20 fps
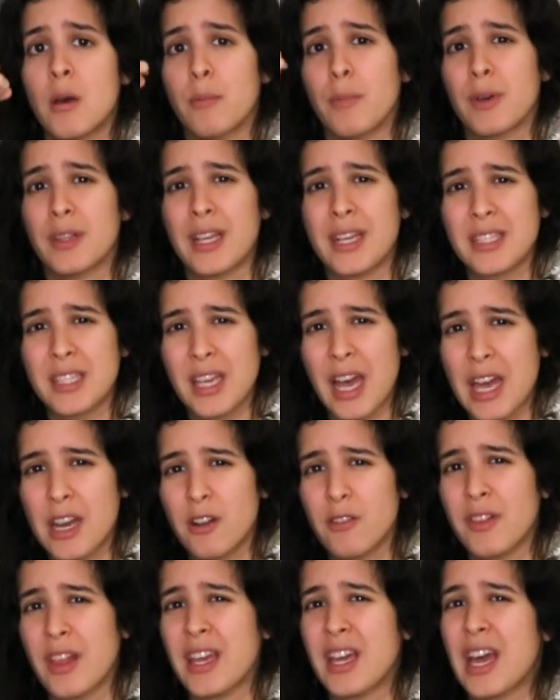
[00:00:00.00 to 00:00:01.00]
but that's kind
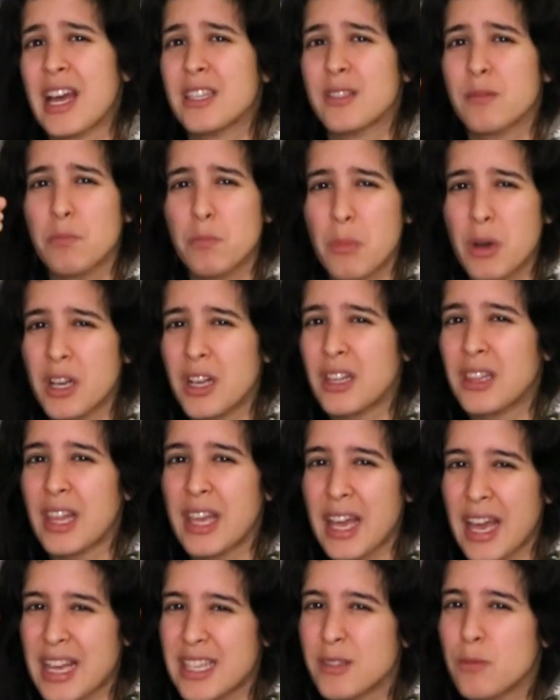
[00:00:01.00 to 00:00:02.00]
of
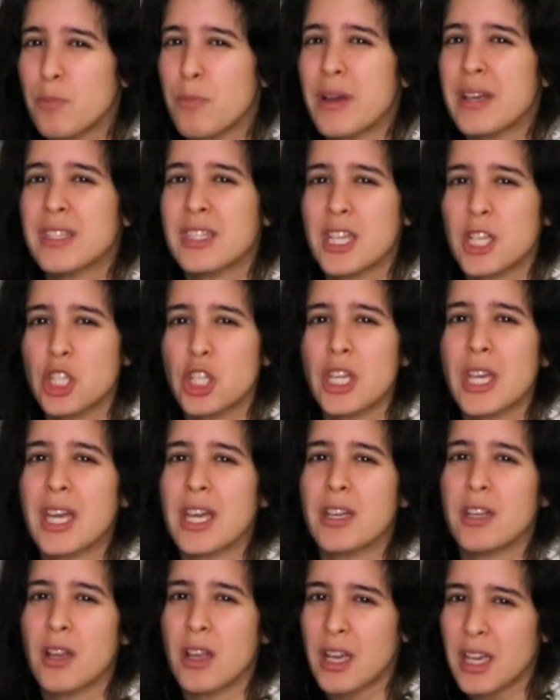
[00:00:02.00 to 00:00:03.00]
as best as she
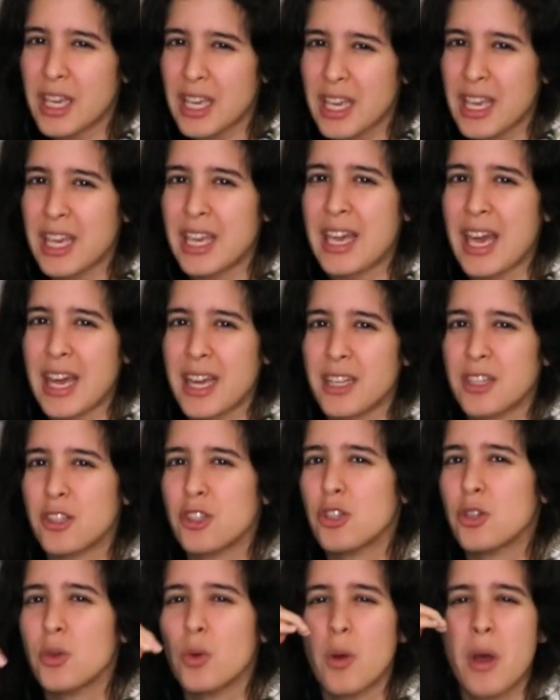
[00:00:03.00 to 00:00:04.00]
can get
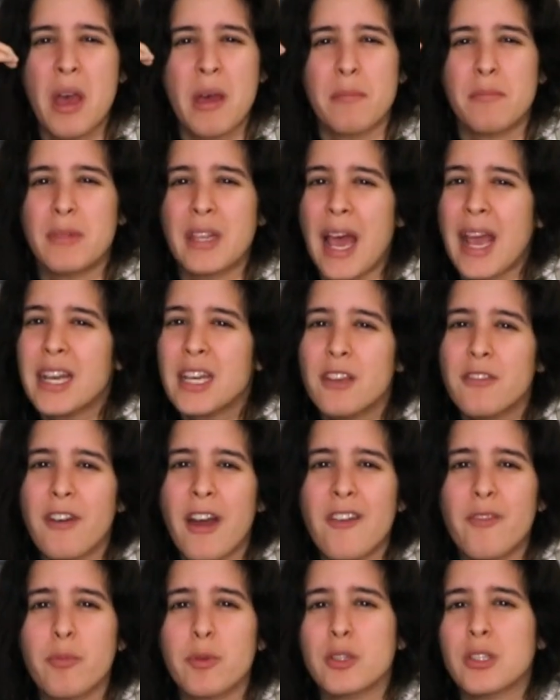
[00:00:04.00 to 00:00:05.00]
to
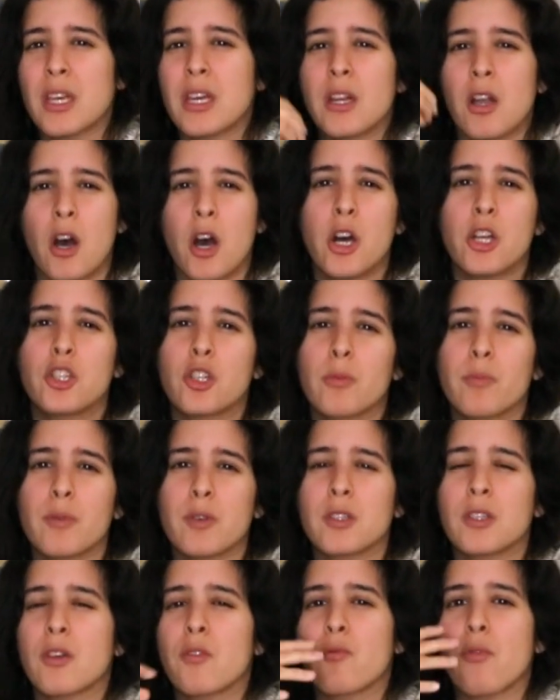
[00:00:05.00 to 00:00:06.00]
95%,
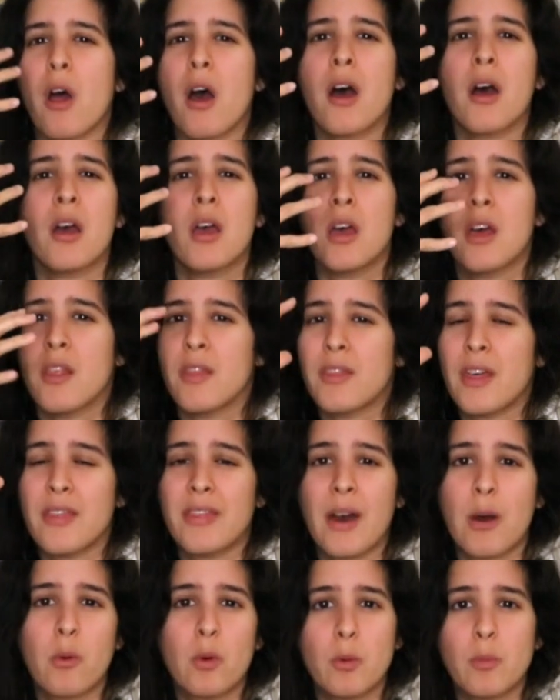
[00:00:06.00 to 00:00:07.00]
100% raw, then
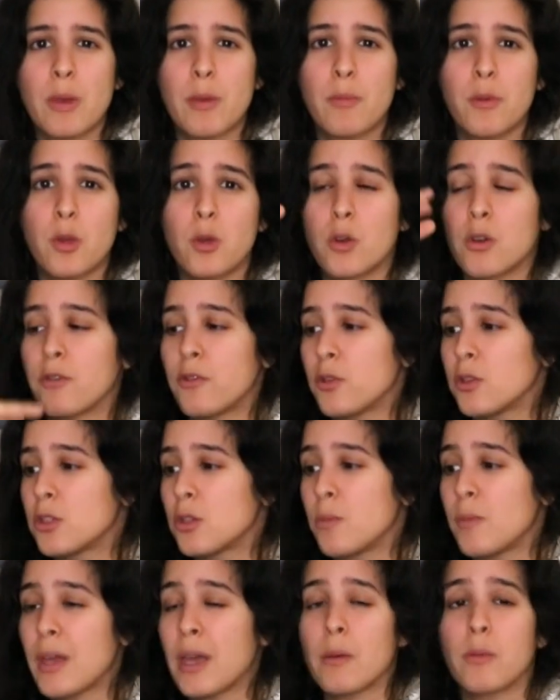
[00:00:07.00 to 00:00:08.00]
that would be beautiful
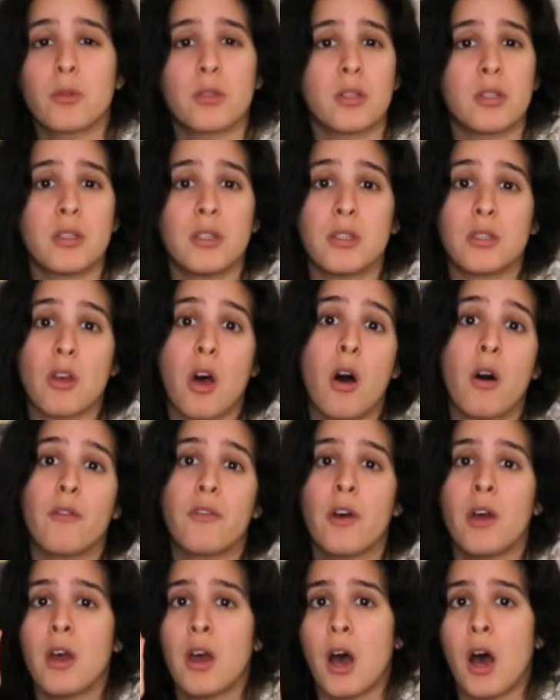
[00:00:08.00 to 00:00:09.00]
to be able to dissolve